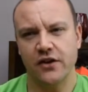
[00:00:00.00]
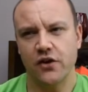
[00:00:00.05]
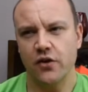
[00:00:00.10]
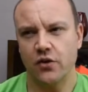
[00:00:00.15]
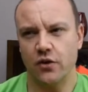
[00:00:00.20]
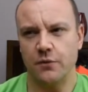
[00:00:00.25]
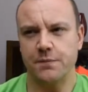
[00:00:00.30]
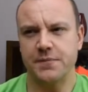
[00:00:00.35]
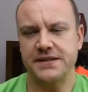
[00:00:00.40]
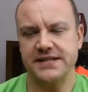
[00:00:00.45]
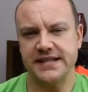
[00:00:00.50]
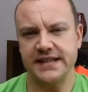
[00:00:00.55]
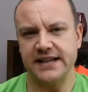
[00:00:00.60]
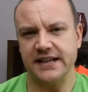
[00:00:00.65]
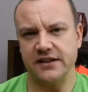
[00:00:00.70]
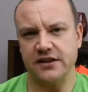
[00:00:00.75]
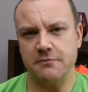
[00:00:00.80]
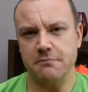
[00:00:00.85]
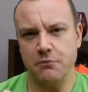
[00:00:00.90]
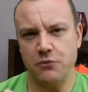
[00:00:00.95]
or
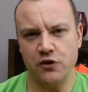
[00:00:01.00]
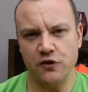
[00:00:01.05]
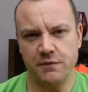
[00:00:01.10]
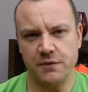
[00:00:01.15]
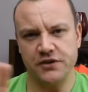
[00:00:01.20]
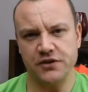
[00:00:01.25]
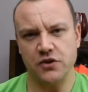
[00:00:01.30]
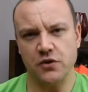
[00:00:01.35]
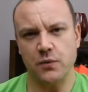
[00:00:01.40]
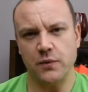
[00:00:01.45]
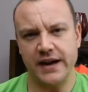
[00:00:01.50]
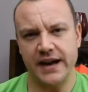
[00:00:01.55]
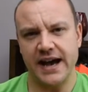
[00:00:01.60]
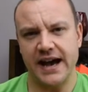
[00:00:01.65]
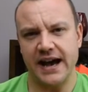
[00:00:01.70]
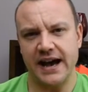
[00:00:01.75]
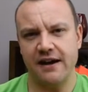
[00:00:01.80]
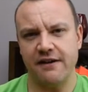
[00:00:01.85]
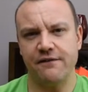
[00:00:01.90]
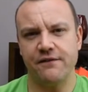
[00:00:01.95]
particularly the movement that we
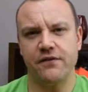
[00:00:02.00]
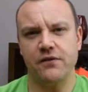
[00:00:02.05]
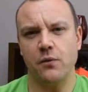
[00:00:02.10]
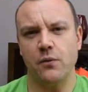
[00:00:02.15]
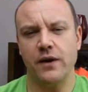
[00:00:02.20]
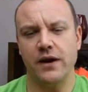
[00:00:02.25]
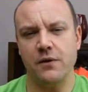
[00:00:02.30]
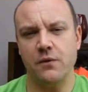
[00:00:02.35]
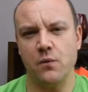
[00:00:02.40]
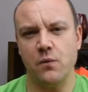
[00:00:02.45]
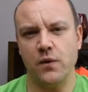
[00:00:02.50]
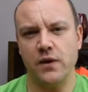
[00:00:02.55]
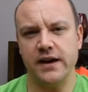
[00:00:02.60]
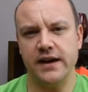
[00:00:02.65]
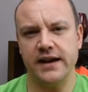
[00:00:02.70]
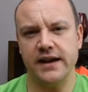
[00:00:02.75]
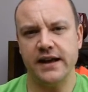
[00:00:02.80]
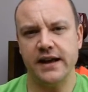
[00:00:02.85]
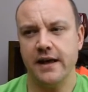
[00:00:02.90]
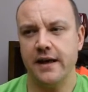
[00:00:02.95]
have when
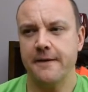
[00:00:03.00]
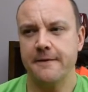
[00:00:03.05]
we're